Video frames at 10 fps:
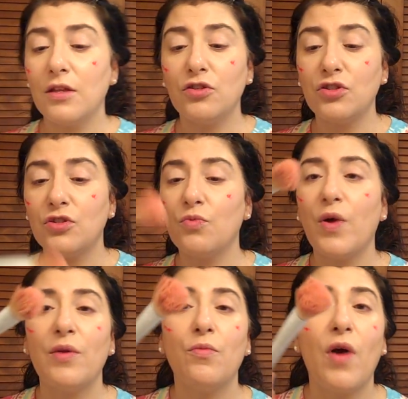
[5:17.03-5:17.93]
Just a
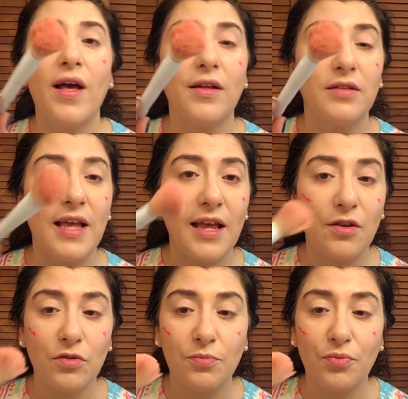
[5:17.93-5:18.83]
Wet n Wild
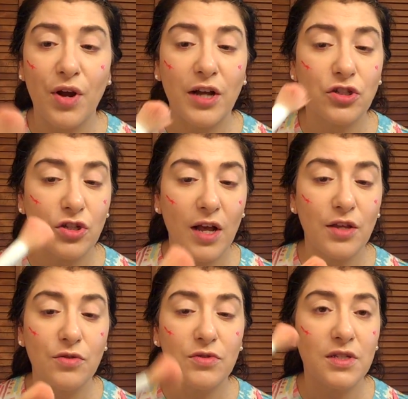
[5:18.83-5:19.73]
angled brush. I
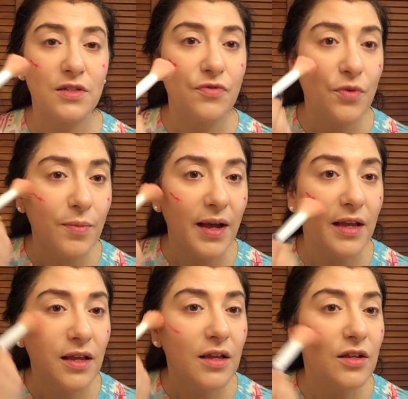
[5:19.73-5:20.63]
use this for my,
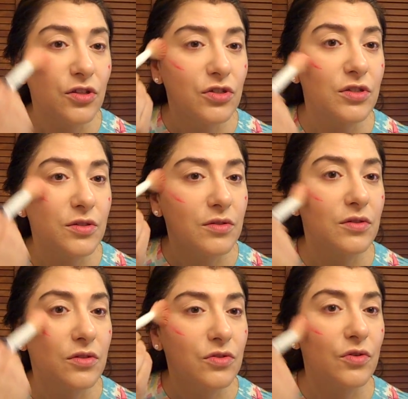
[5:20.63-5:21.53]
just
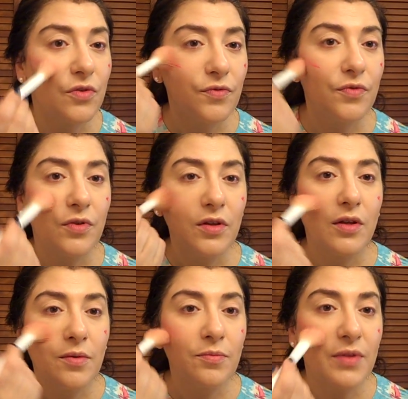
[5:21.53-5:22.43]
sort of
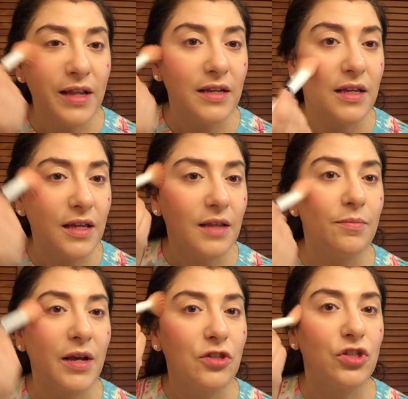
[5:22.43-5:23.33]
blending in
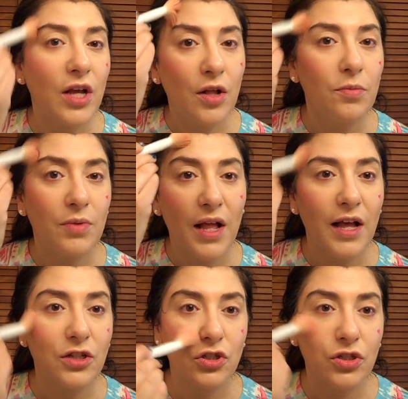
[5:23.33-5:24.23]
my gel
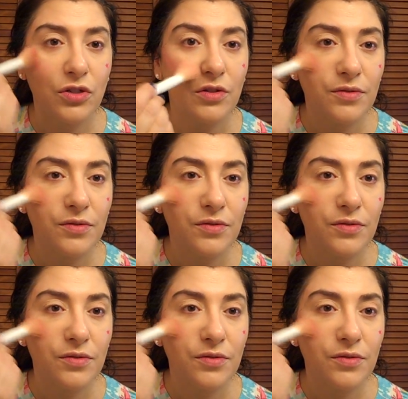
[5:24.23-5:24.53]
blush.